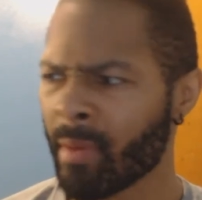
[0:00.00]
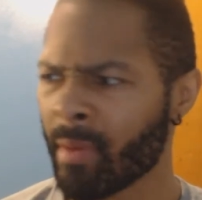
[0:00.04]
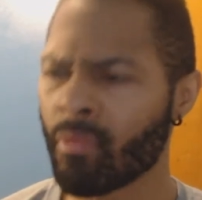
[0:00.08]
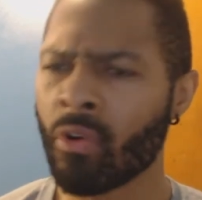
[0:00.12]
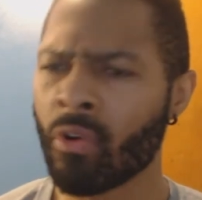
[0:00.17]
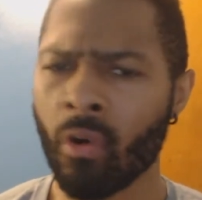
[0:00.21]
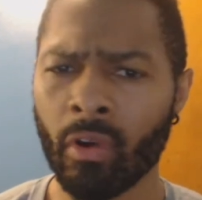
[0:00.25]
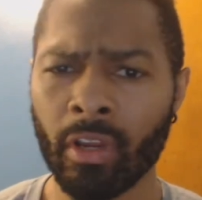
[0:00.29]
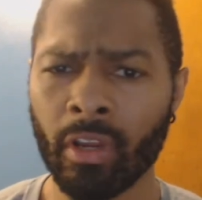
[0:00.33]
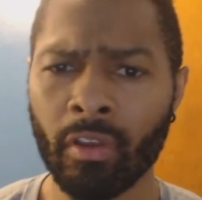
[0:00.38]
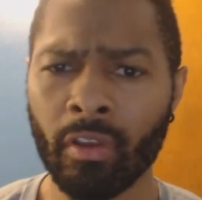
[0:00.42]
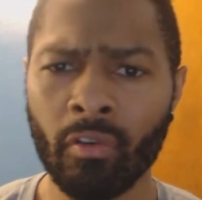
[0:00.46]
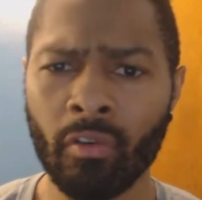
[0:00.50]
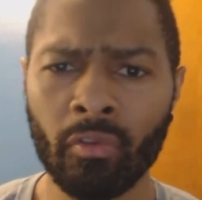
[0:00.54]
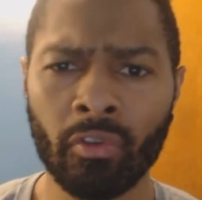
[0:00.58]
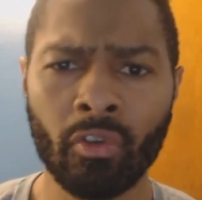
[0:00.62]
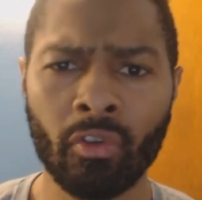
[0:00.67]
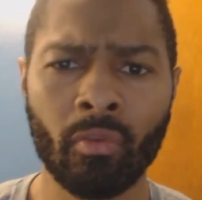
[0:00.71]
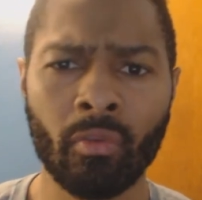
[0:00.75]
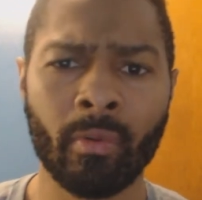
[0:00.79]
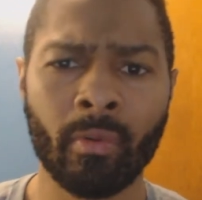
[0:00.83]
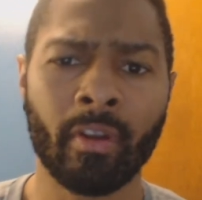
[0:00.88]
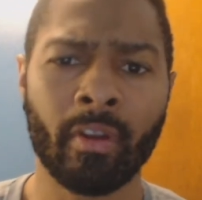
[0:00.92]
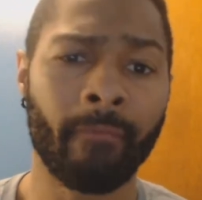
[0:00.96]
people go into
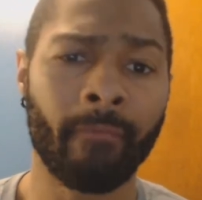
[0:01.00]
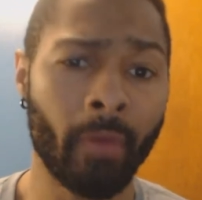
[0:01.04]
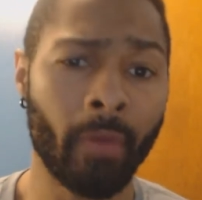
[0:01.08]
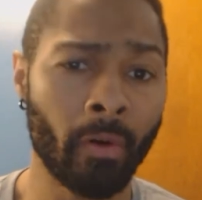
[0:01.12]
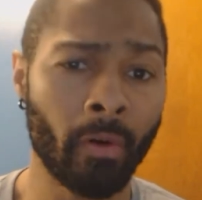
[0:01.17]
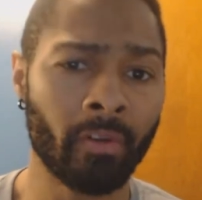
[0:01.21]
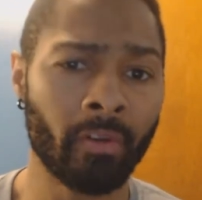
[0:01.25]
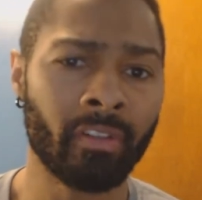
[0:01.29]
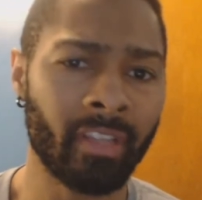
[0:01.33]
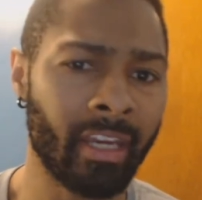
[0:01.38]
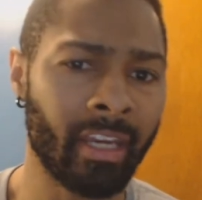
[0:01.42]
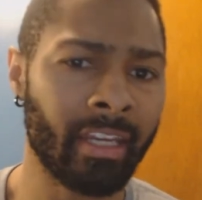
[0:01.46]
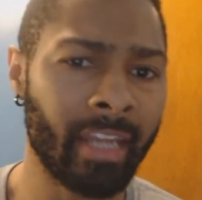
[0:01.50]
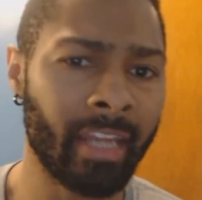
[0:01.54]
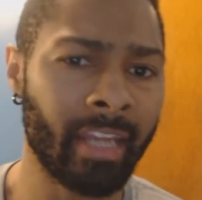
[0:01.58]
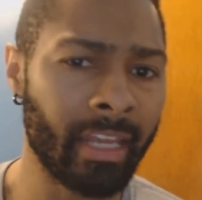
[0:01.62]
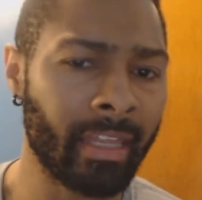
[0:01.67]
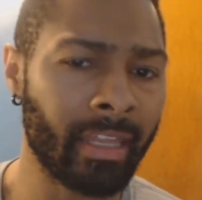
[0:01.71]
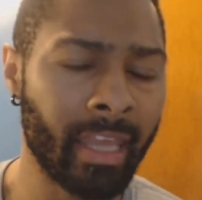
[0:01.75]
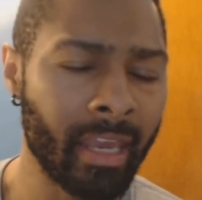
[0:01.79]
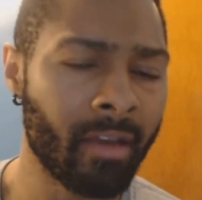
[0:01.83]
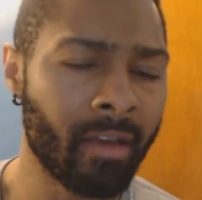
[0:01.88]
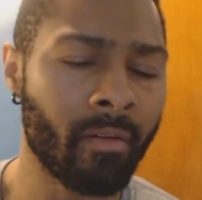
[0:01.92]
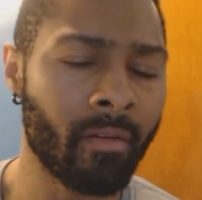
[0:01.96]
YouTube and the first thing
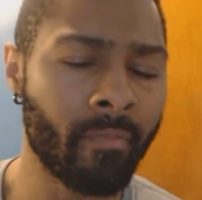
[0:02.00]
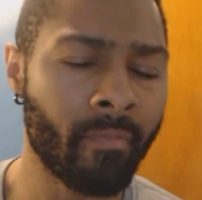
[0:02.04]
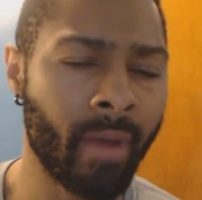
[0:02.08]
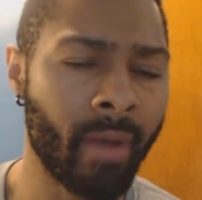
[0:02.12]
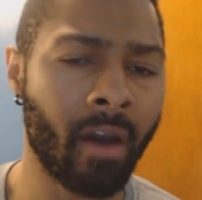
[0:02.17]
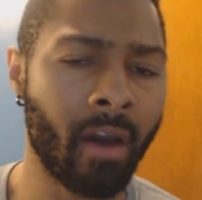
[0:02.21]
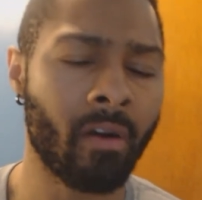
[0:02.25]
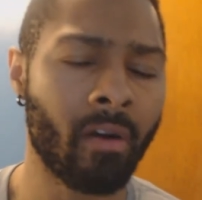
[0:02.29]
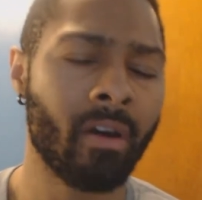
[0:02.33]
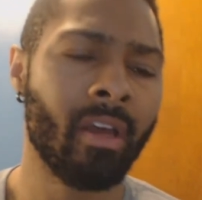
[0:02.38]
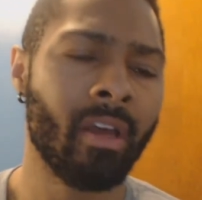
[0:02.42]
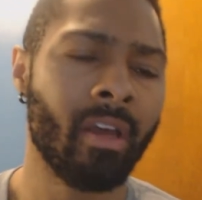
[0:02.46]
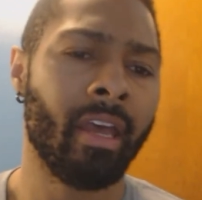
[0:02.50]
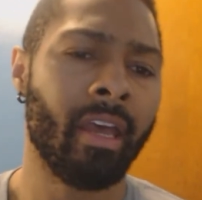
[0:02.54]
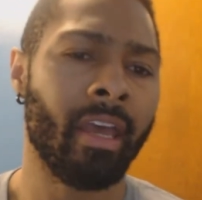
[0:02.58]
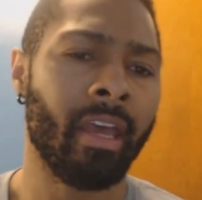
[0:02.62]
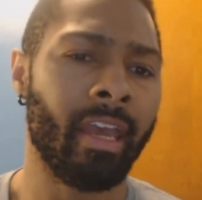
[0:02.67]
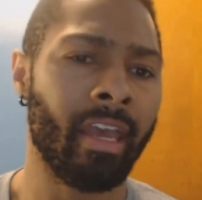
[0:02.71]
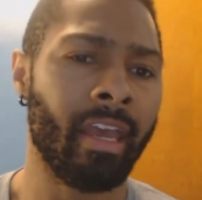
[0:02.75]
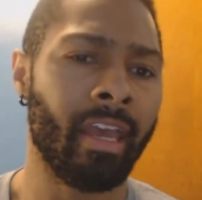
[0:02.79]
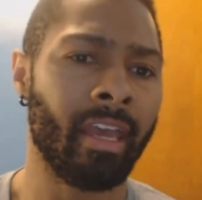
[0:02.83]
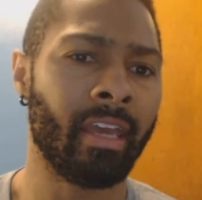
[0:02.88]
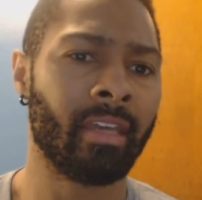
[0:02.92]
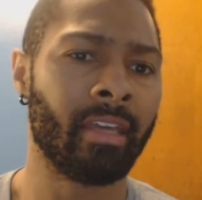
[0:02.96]
they think about
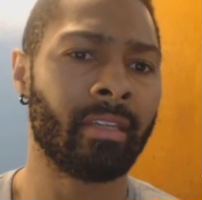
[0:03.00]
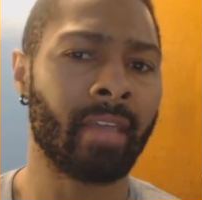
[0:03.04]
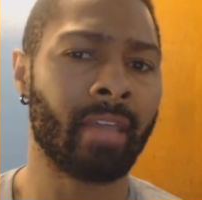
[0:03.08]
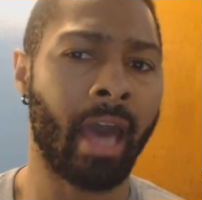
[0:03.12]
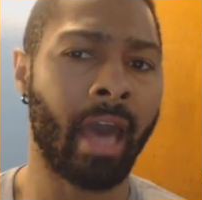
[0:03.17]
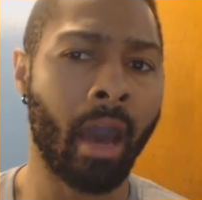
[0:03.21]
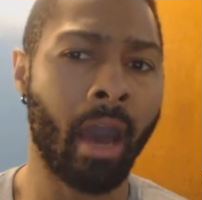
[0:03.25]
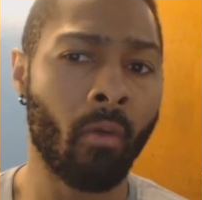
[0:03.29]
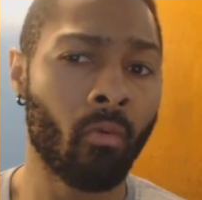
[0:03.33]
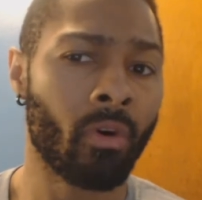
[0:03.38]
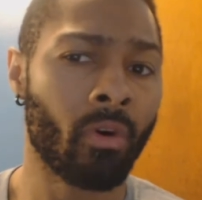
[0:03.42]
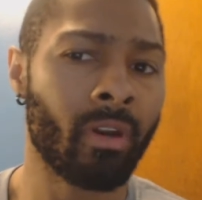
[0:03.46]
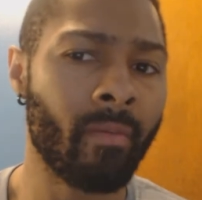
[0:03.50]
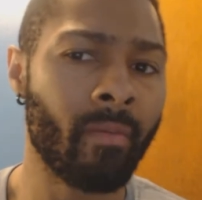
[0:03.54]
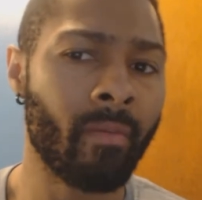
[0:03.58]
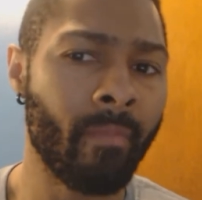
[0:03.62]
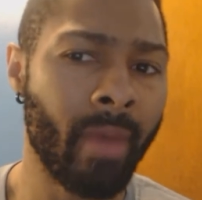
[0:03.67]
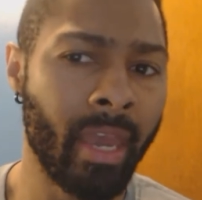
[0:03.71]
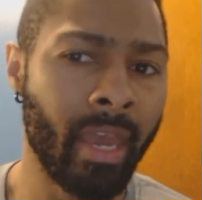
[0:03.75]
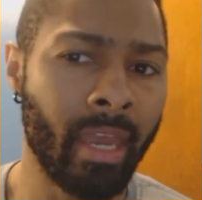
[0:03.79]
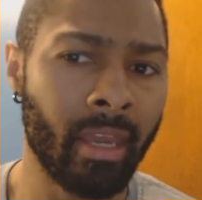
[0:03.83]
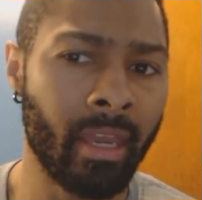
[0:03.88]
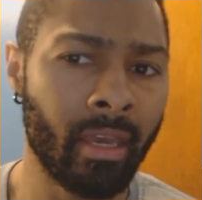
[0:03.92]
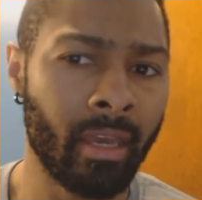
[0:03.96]
is, I want to
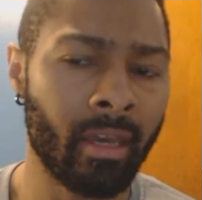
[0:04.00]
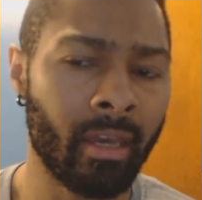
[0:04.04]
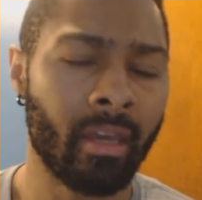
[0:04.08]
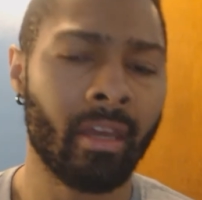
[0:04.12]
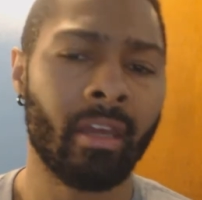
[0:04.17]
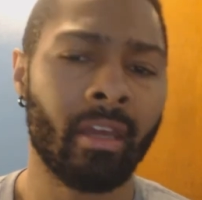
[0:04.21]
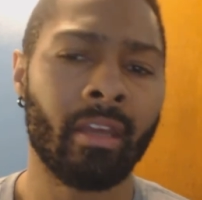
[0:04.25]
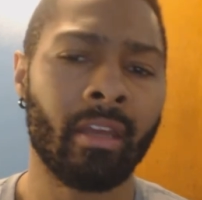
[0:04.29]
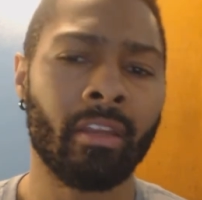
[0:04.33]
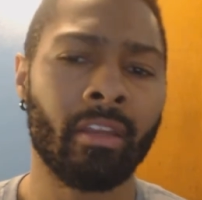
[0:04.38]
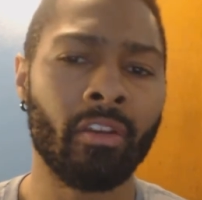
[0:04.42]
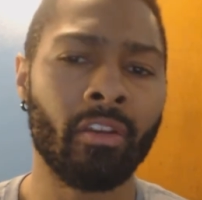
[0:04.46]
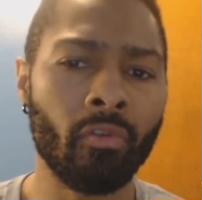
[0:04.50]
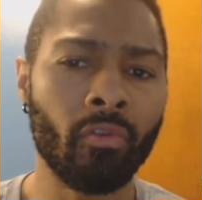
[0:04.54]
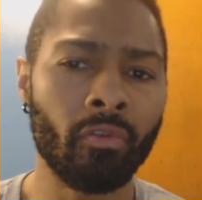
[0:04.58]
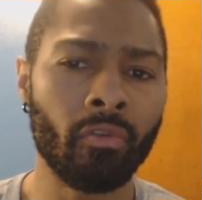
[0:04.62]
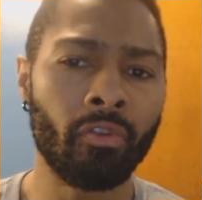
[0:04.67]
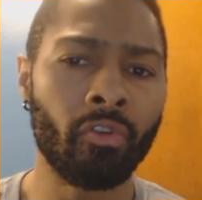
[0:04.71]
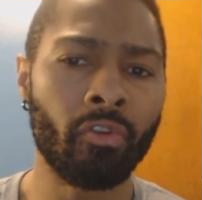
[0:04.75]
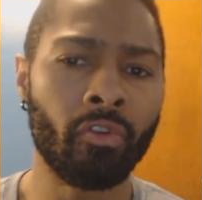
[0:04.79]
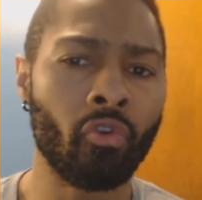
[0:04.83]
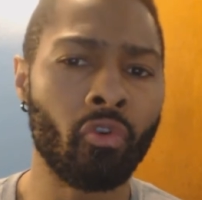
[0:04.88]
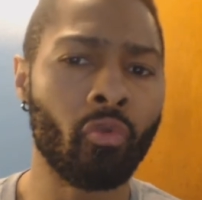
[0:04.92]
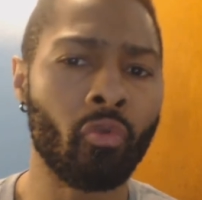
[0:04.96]
make
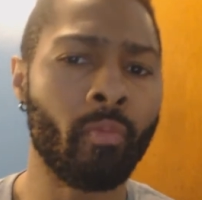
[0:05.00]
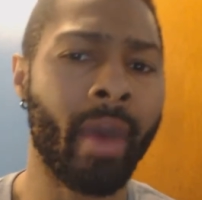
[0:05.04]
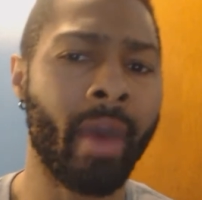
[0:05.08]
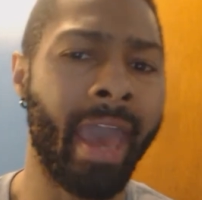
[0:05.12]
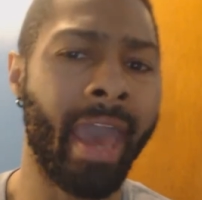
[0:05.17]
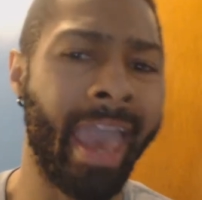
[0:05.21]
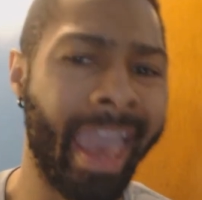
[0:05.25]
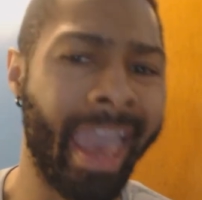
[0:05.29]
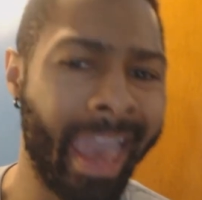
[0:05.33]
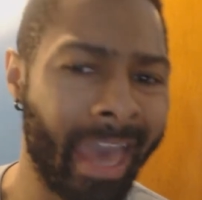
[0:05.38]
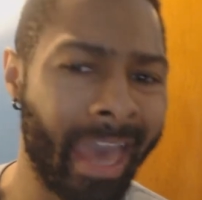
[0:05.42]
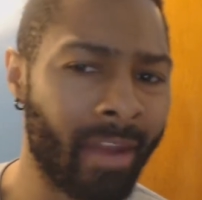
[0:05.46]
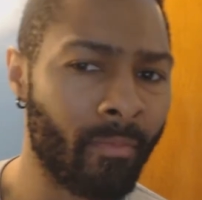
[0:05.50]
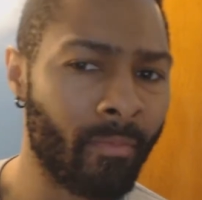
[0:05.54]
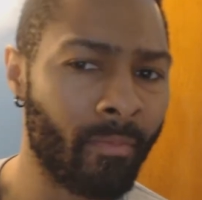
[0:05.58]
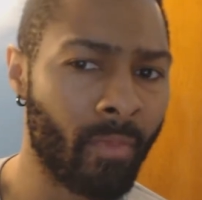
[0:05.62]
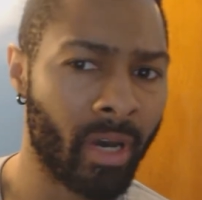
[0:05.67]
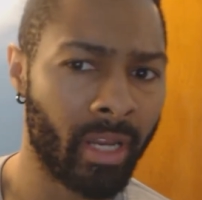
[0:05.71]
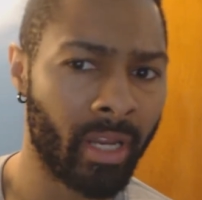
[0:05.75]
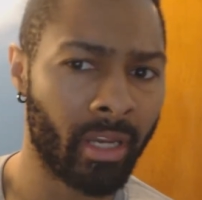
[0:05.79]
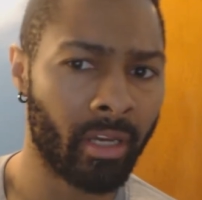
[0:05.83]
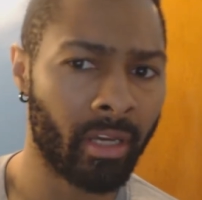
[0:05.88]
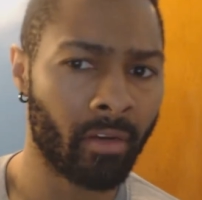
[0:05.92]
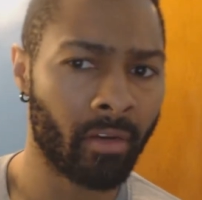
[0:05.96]
YouTube ad
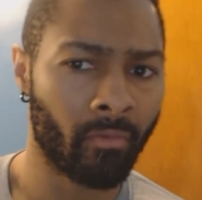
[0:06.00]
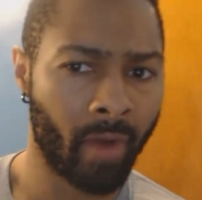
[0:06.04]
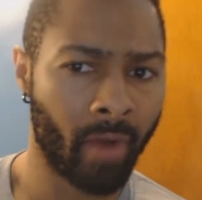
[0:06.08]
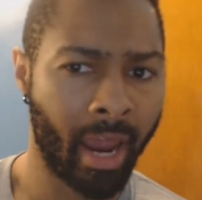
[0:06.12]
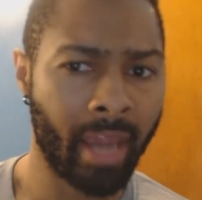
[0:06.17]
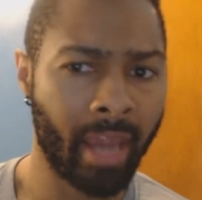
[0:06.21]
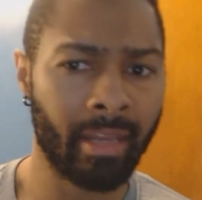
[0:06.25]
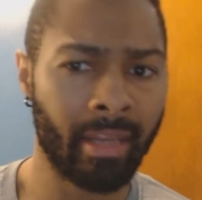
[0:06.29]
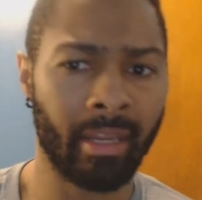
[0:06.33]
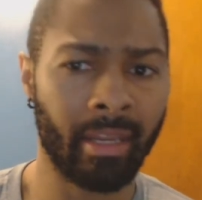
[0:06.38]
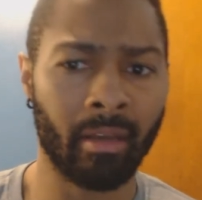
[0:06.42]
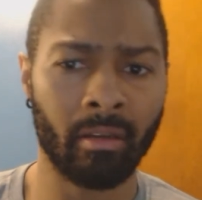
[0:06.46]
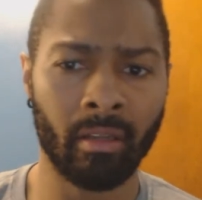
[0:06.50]
money, right?